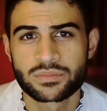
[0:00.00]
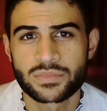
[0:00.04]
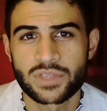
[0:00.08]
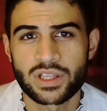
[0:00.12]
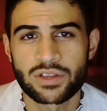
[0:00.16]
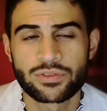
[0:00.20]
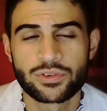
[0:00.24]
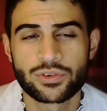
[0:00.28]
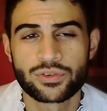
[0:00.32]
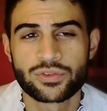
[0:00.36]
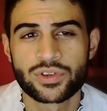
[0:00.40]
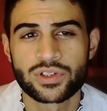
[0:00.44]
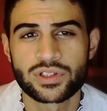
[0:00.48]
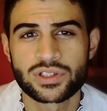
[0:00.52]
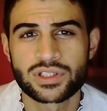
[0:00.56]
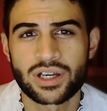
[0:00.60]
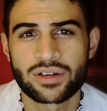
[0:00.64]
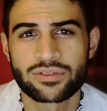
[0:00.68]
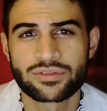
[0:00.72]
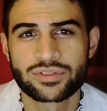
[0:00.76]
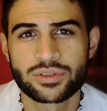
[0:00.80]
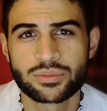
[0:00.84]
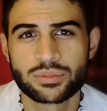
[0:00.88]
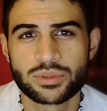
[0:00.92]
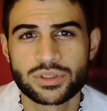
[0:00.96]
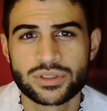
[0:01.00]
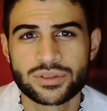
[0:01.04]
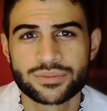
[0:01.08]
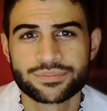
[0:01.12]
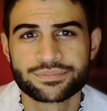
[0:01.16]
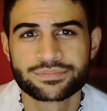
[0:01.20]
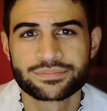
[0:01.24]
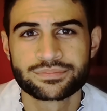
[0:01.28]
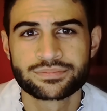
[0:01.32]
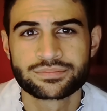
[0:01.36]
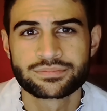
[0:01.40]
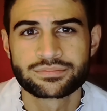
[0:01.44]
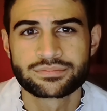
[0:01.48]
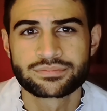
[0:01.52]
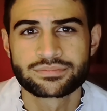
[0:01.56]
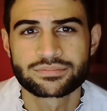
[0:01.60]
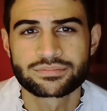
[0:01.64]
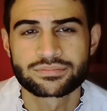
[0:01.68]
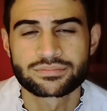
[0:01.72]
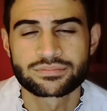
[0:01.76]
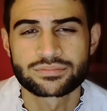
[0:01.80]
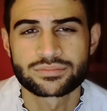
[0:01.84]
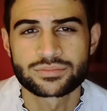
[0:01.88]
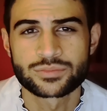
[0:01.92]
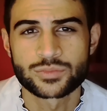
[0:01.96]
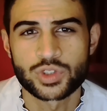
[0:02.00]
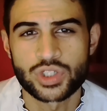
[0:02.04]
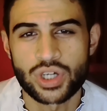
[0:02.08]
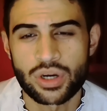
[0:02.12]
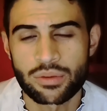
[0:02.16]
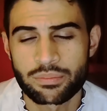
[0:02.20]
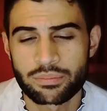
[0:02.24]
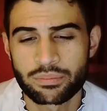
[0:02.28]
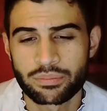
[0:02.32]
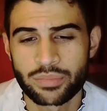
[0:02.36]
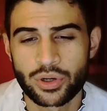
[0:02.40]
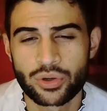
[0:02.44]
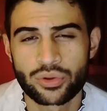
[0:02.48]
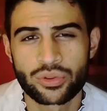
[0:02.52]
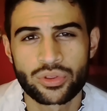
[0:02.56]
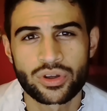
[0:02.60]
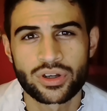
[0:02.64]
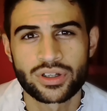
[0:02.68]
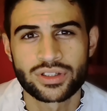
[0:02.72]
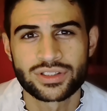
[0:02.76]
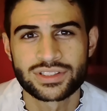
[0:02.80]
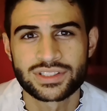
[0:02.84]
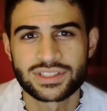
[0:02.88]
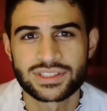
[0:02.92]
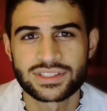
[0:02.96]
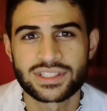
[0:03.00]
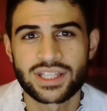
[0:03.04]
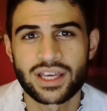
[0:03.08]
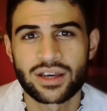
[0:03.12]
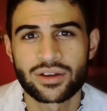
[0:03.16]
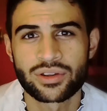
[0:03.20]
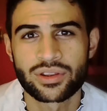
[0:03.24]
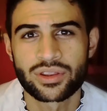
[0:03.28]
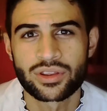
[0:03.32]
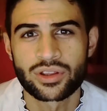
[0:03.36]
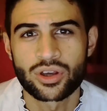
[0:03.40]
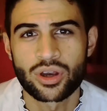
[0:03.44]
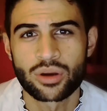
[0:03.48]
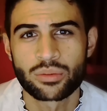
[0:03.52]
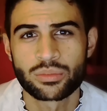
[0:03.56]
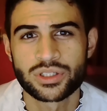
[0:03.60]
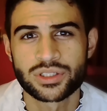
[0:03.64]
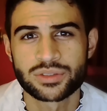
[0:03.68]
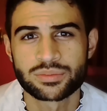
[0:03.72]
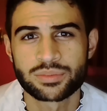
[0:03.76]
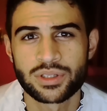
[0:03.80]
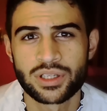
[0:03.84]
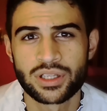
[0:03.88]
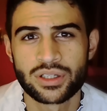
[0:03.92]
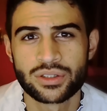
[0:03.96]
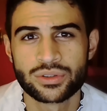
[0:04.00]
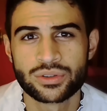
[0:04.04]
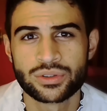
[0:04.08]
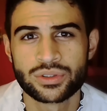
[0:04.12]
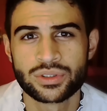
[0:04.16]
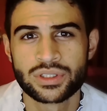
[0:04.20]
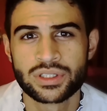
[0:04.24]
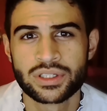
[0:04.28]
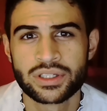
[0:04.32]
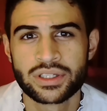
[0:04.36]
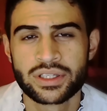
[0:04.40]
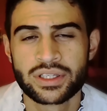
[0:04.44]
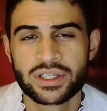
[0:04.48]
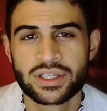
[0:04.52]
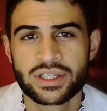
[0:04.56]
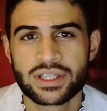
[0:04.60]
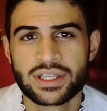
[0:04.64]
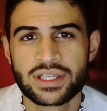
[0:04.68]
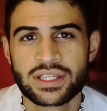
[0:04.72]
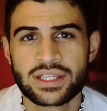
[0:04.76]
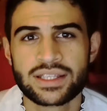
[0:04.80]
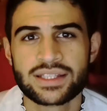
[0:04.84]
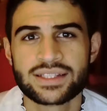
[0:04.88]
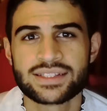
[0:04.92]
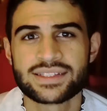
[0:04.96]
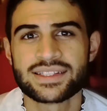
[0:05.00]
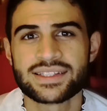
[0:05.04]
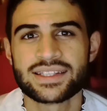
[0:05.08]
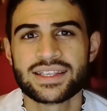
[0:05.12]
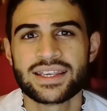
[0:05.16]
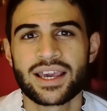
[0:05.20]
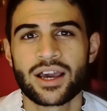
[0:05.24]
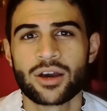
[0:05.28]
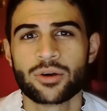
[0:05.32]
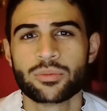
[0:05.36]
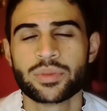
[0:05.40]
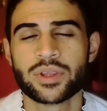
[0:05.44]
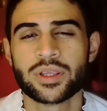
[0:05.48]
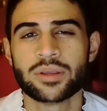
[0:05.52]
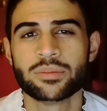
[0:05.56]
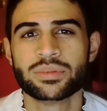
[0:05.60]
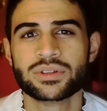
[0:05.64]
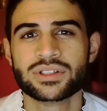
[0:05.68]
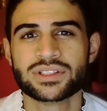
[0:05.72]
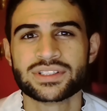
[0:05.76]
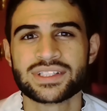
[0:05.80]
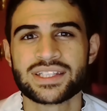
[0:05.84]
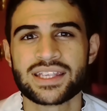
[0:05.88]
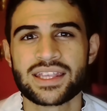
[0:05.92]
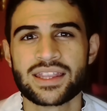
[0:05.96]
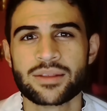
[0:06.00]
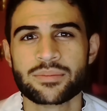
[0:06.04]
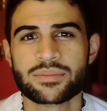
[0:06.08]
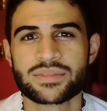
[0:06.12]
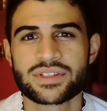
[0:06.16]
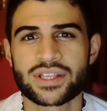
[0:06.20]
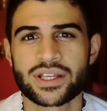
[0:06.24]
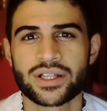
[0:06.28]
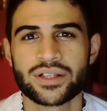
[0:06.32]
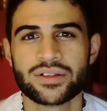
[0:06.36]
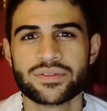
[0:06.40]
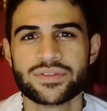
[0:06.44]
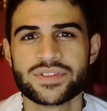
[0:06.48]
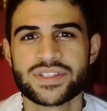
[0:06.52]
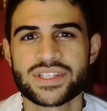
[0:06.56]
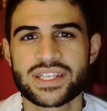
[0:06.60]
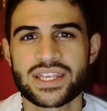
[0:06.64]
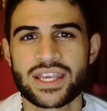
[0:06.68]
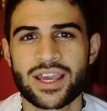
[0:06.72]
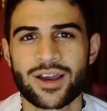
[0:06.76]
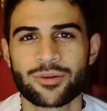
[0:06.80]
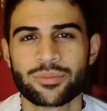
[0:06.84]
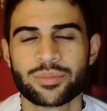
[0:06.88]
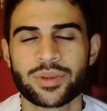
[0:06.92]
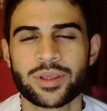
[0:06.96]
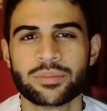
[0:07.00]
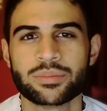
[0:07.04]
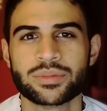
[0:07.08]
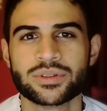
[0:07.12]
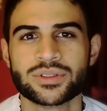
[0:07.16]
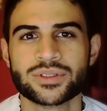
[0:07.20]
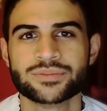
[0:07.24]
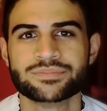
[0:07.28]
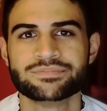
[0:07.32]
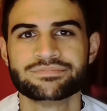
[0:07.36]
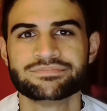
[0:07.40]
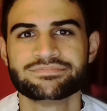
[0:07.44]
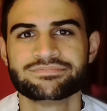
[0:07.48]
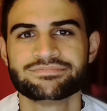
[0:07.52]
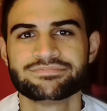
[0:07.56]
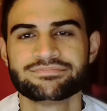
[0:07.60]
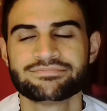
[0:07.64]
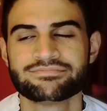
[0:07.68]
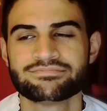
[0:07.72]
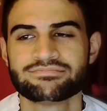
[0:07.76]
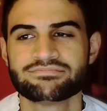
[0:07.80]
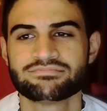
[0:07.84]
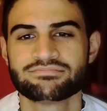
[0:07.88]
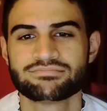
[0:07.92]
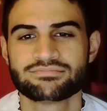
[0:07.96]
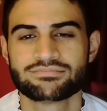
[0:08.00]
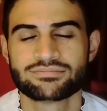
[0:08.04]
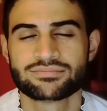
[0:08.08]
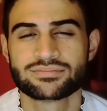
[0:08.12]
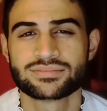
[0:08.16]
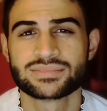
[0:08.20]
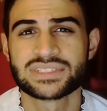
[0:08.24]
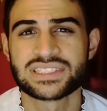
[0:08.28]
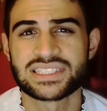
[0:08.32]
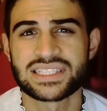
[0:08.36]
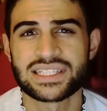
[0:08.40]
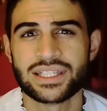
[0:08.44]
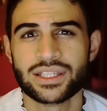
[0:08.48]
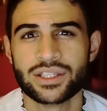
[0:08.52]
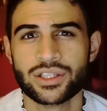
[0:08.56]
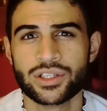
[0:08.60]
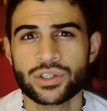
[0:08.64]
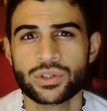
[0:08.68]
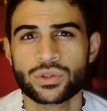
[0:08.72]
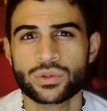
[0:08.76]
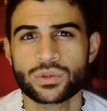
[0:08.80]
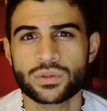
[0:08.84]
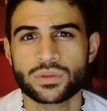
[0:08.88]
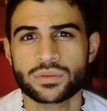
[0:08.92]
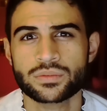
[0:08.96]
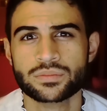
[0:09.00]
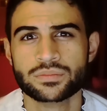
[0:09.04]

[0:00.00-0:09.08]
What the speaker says: If you feel comfortable, drop both answers down in the comments below. See how people see themselves, see how people see you.